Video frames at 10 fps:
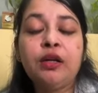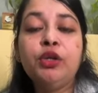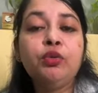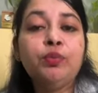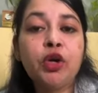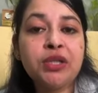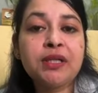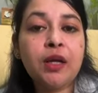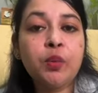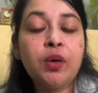new
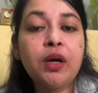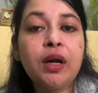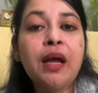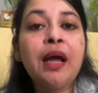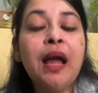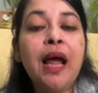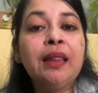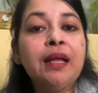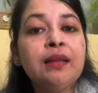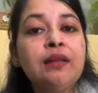projects at work.
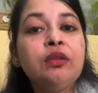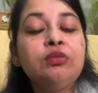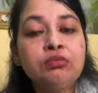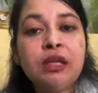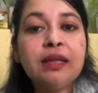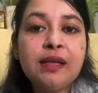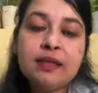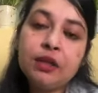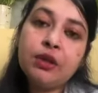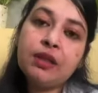And then he
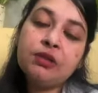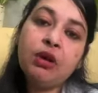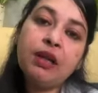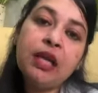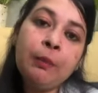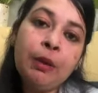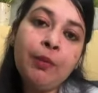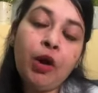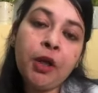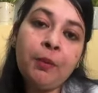thinks that, you know, that's going to keep
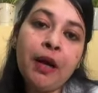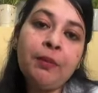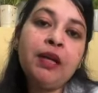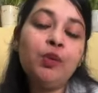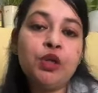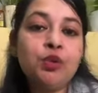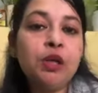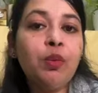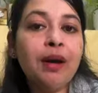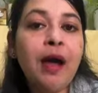him occupied. But
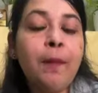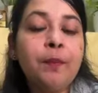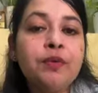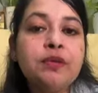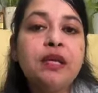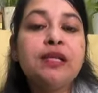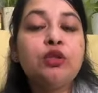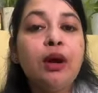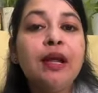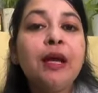eventually what happens, he's
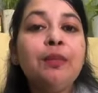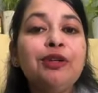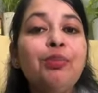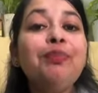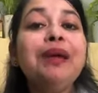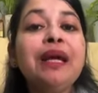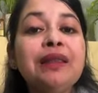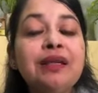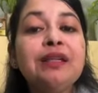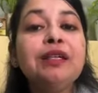not able to
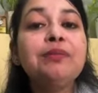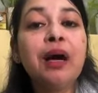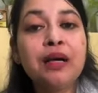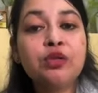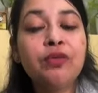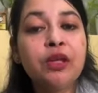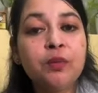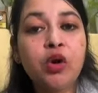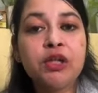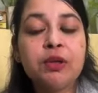meet the demands of
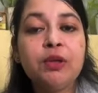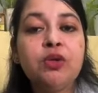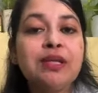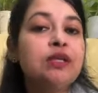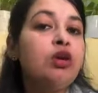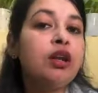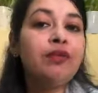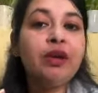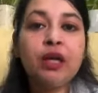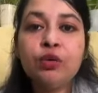that project because he's not
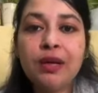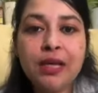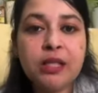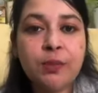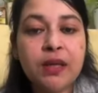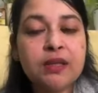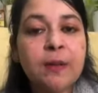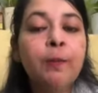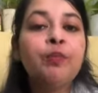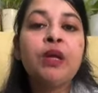in a very good headspace.
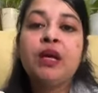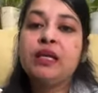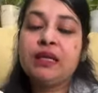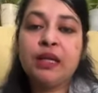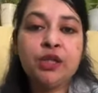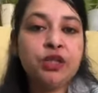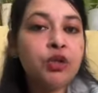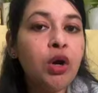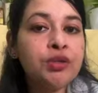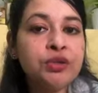His
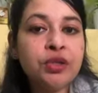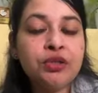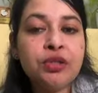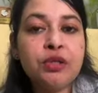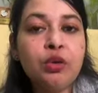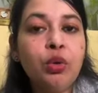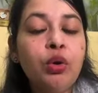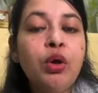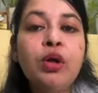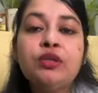attention concentration is
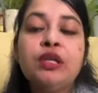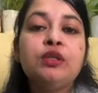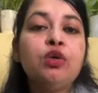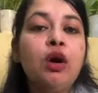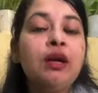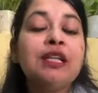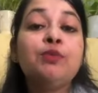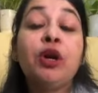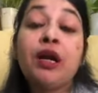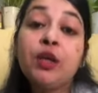low, so his
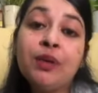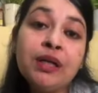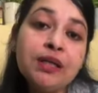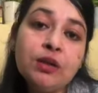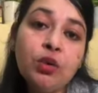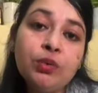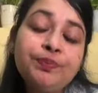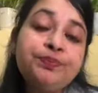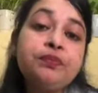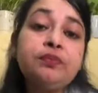productivity is low,